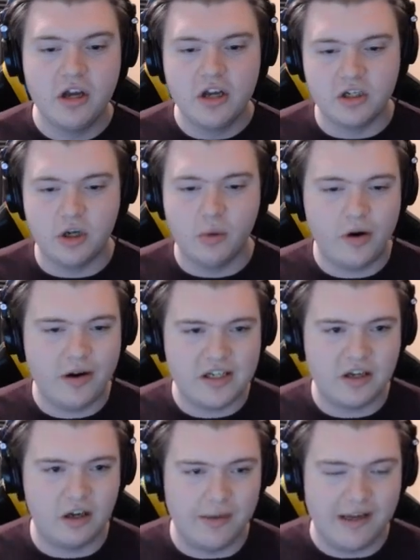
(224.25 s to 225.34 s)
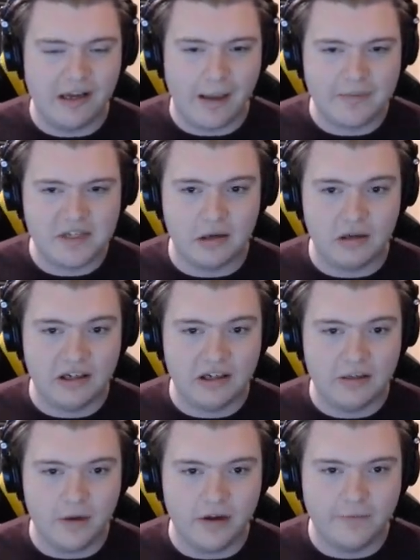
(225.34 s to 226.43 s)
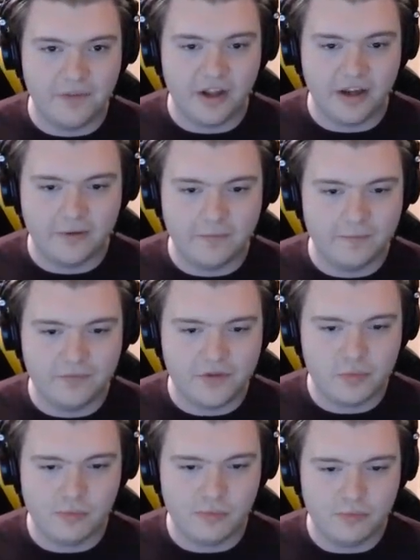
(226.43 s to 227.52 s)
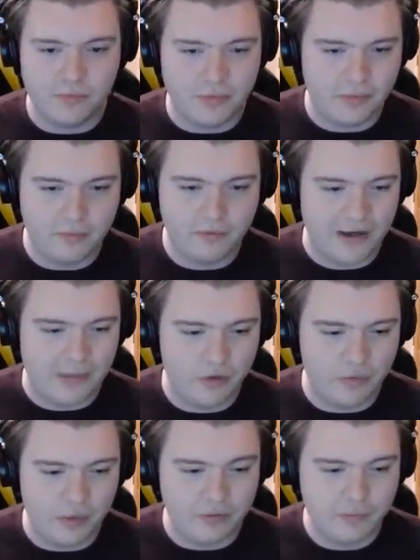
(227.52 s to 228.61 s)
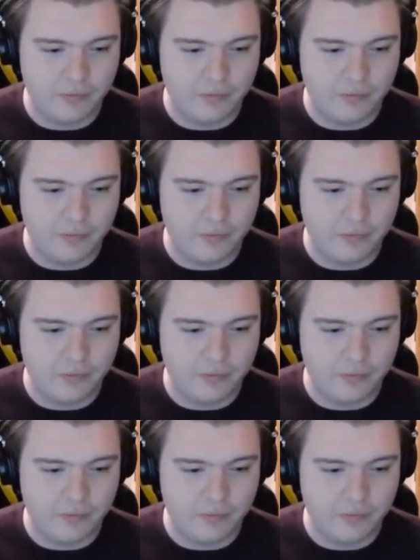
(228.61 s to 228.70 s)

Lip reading: So your warriors are going to be absolutely, like, free movement,